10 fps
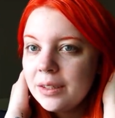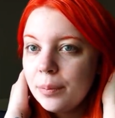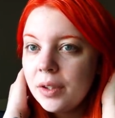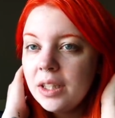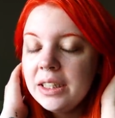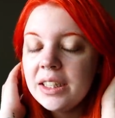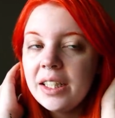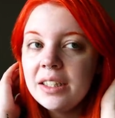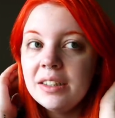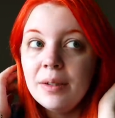But at least I
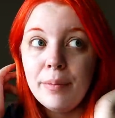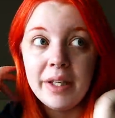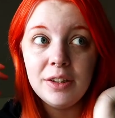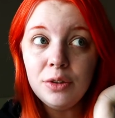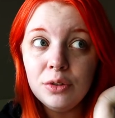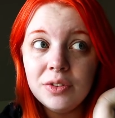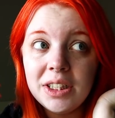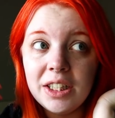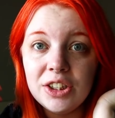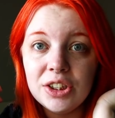can make the new
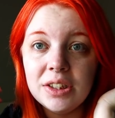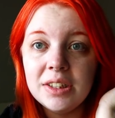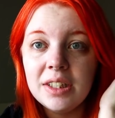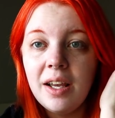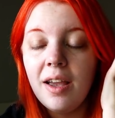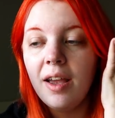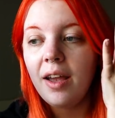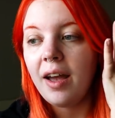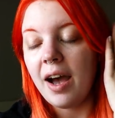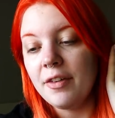invitations,
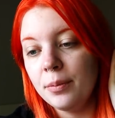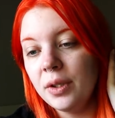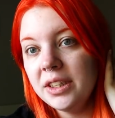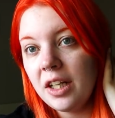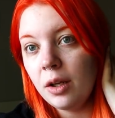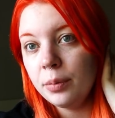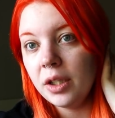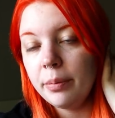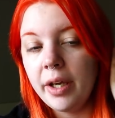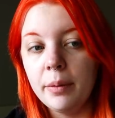have them printed out on
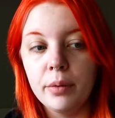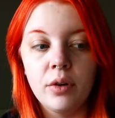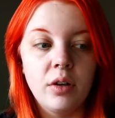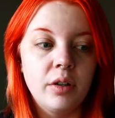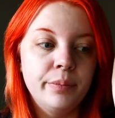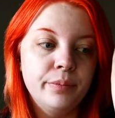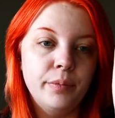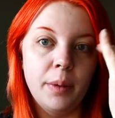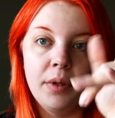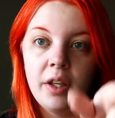pretty paper,
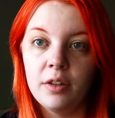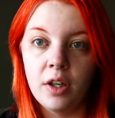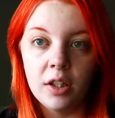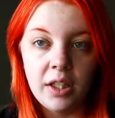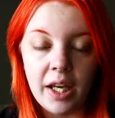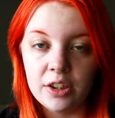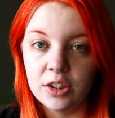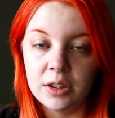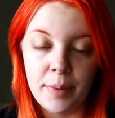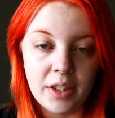maybe, like, cut the
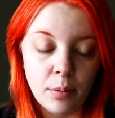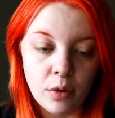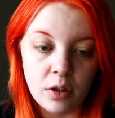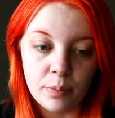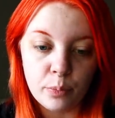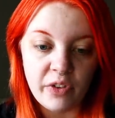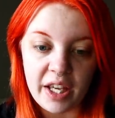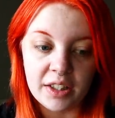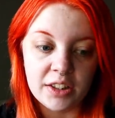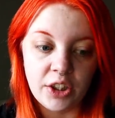edges, make them look
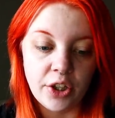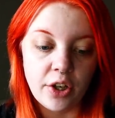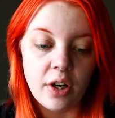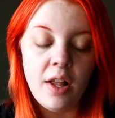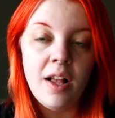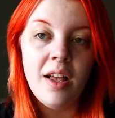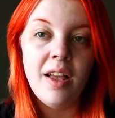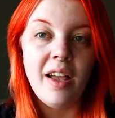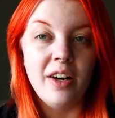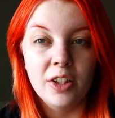fancier,
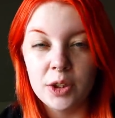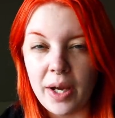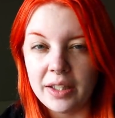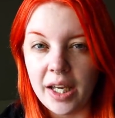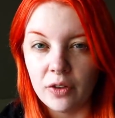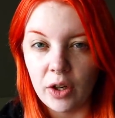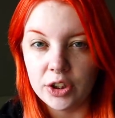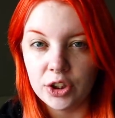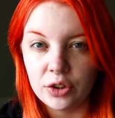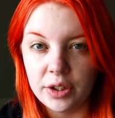and also add the
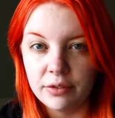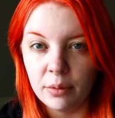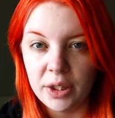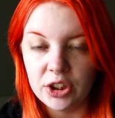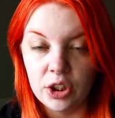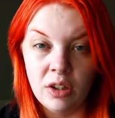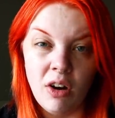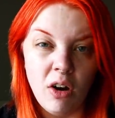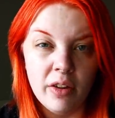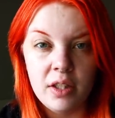registry information
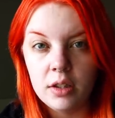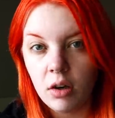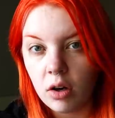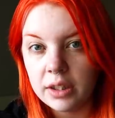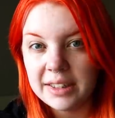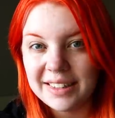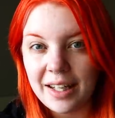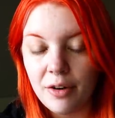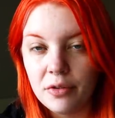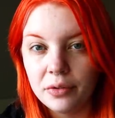on the card
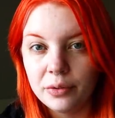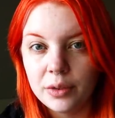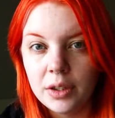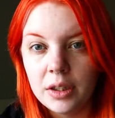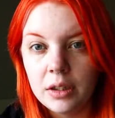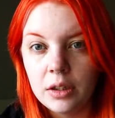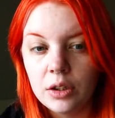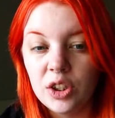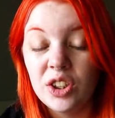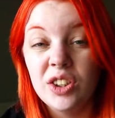itself.
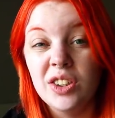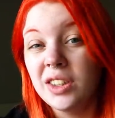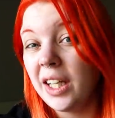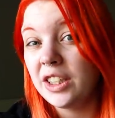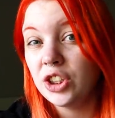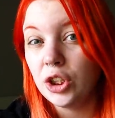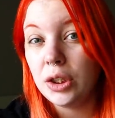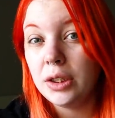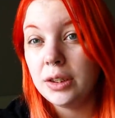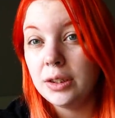So that's
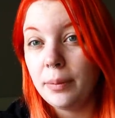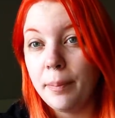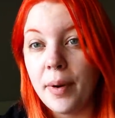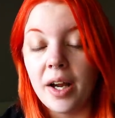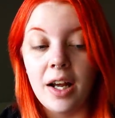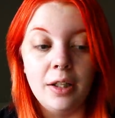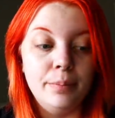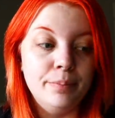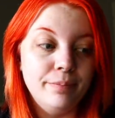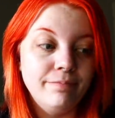good. But, I